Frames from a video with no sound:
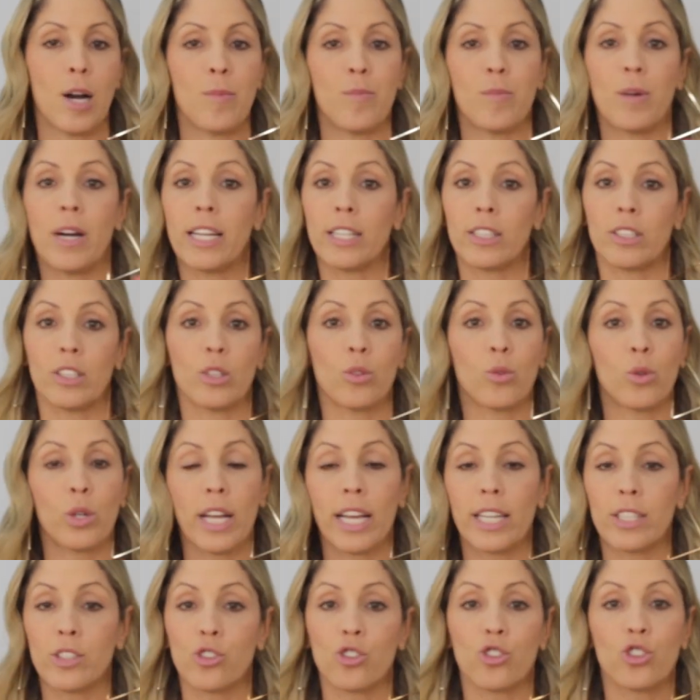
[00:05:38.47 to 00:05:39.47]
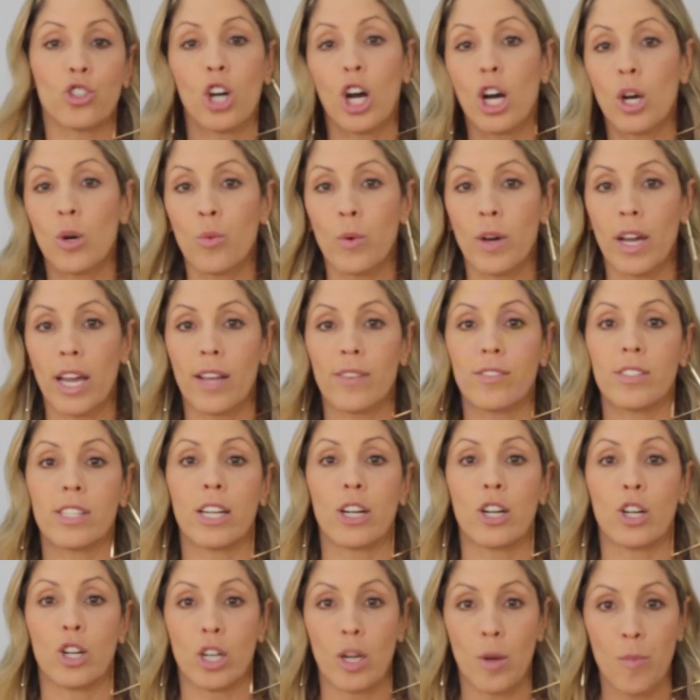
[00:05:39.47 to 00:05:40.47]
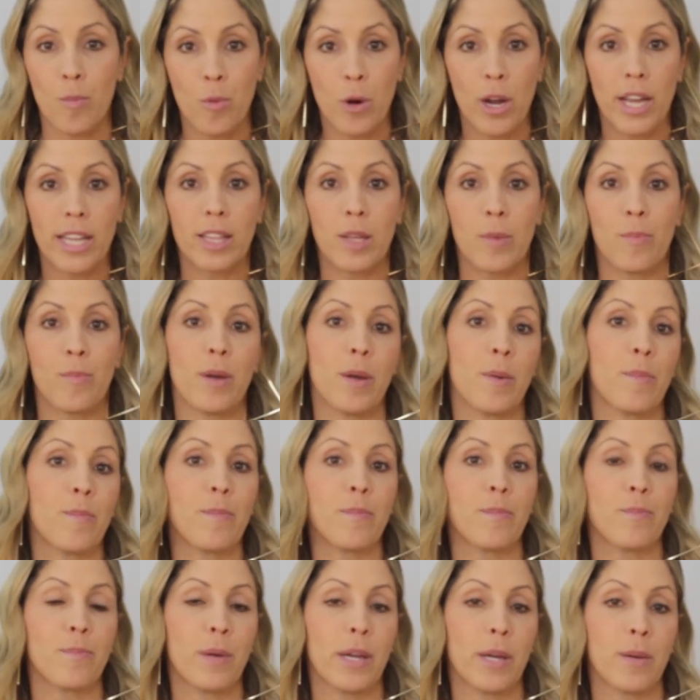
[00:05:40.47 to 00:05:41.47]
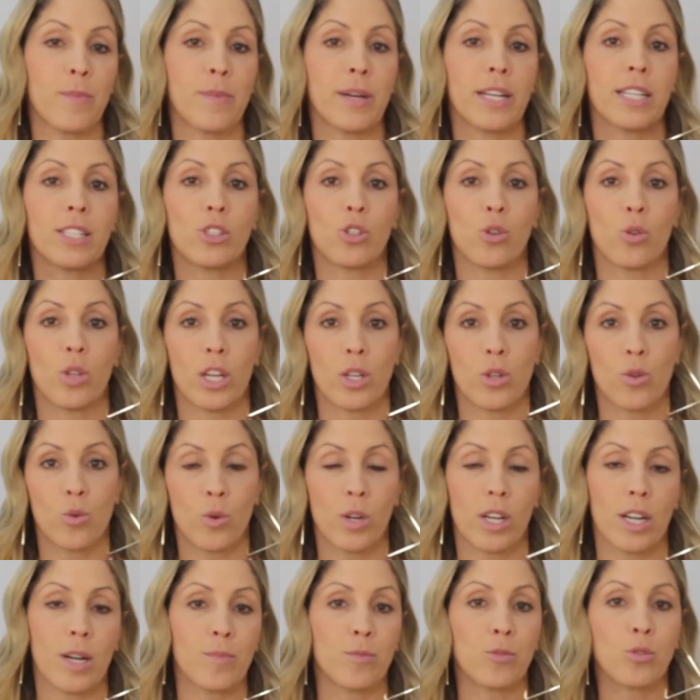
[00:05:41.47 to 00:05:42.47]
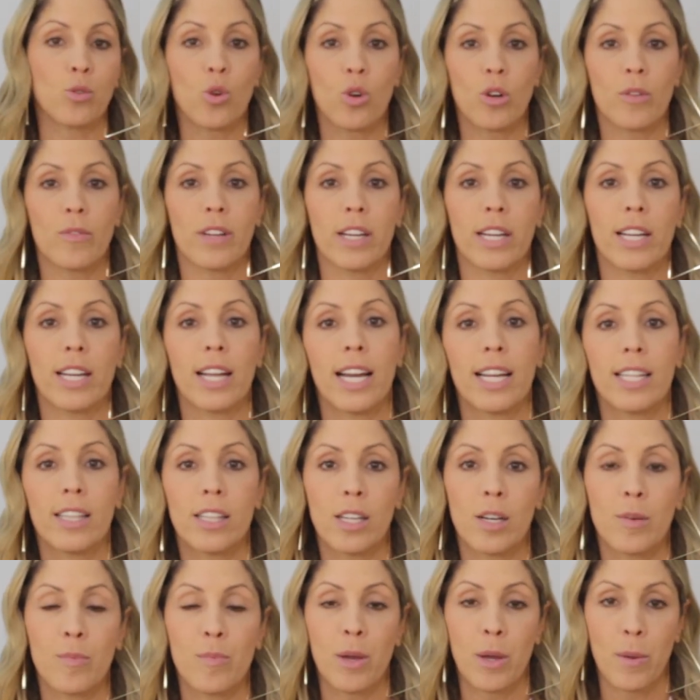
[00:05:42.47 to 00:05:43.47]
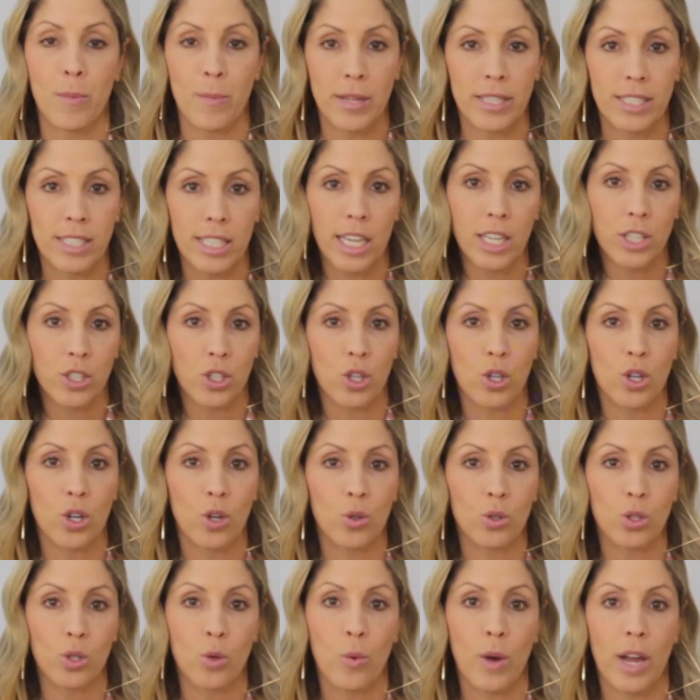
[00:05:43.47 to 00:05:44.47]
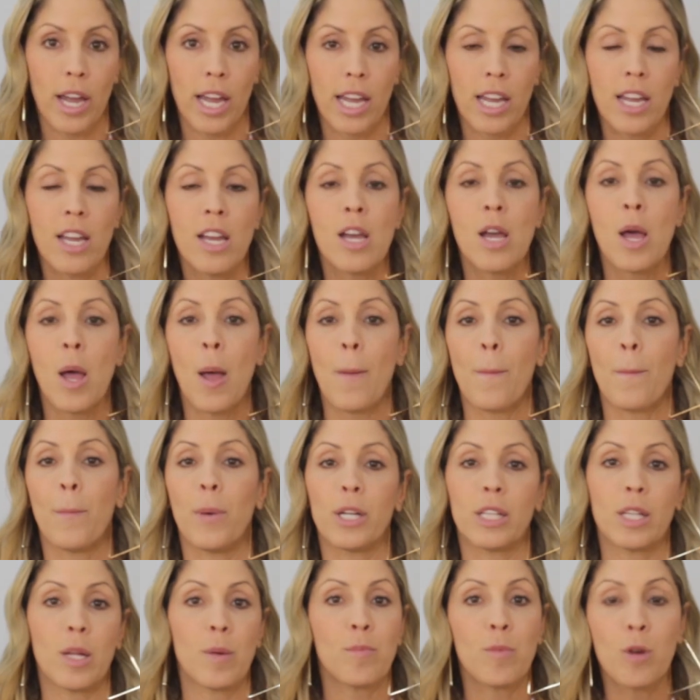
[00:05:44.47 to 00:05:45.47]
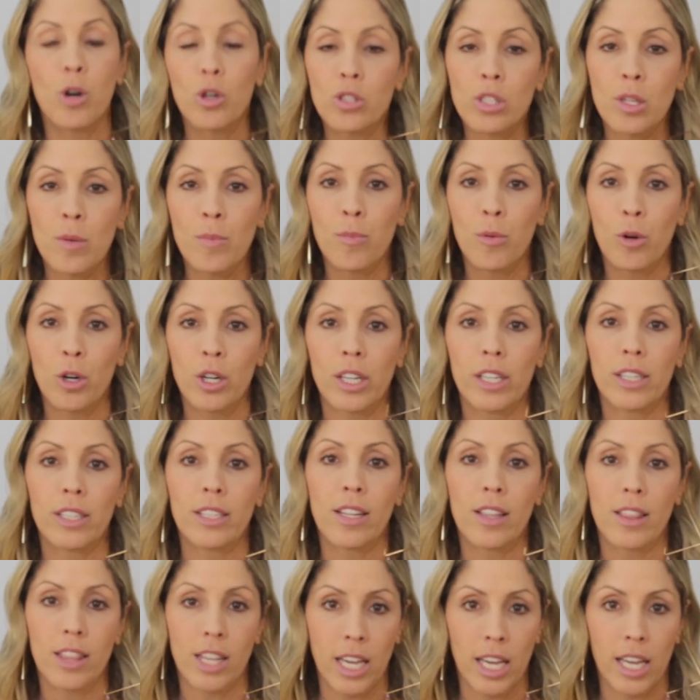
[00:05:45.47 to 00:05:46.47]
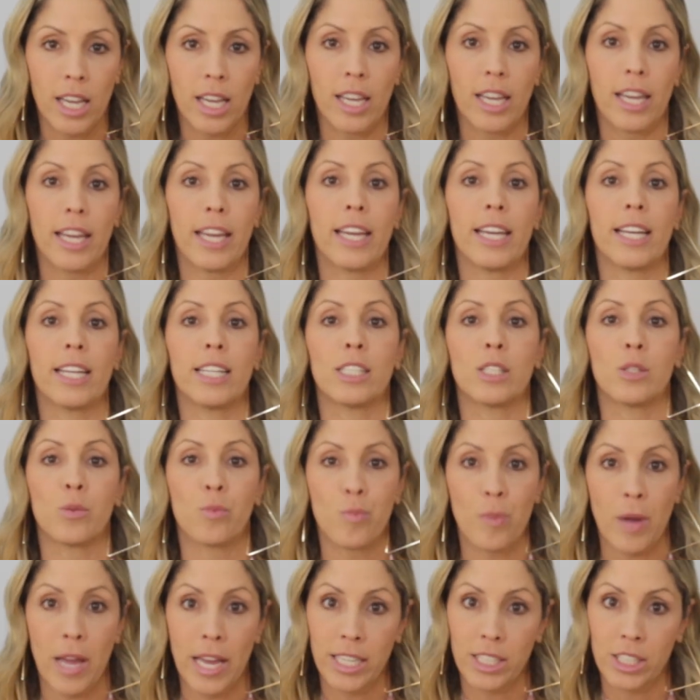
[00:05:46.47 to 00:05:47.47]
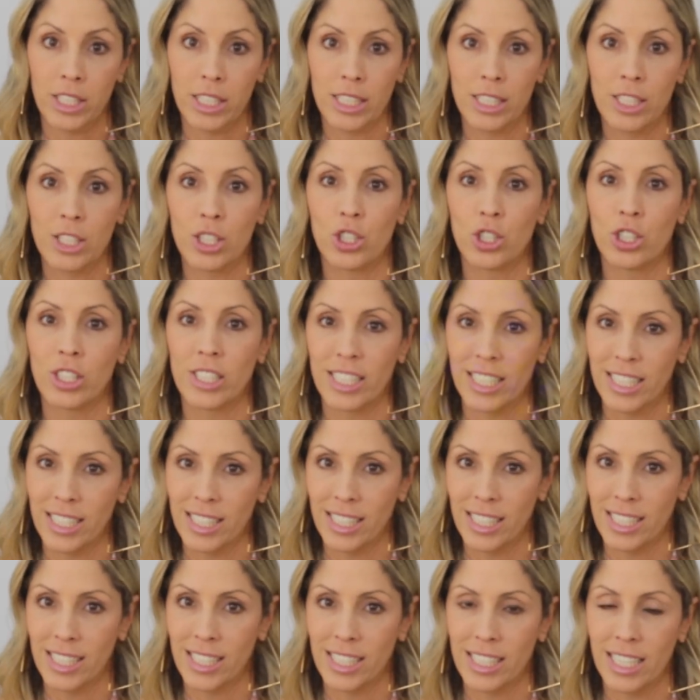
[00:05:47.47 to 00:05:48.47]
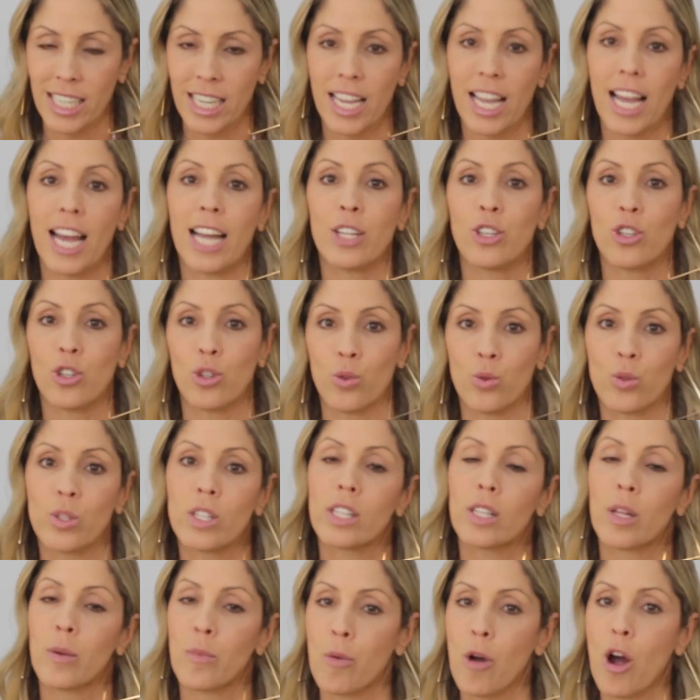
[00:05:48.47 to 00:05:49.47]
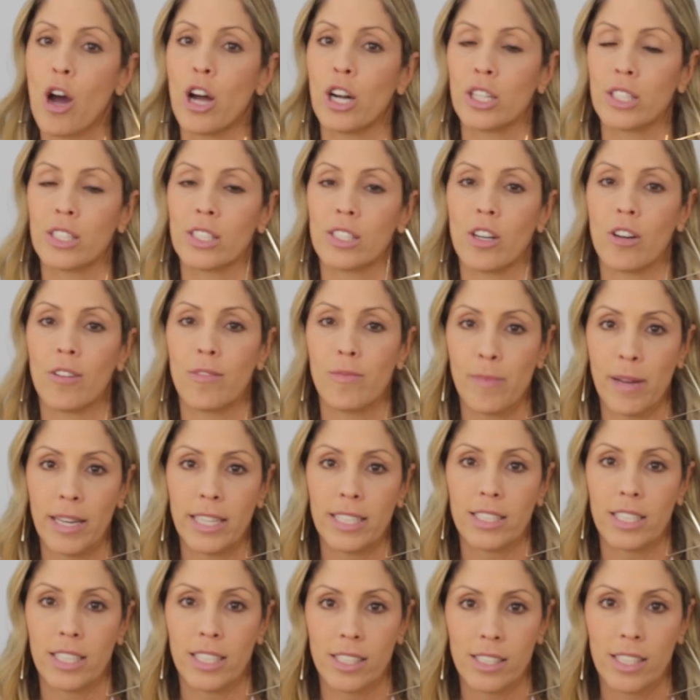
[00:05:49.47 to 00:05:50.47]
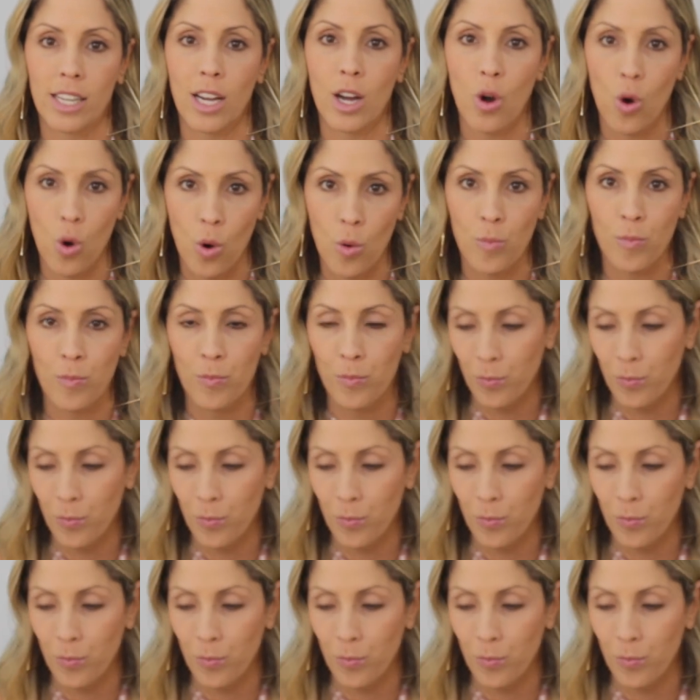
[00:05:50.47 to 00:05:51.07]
it creates shock waves that are going to break the pigment so that you can absorb it and the pigmentation goes away. But the most important thing is patience, consistency, and using the products of maintenance at home.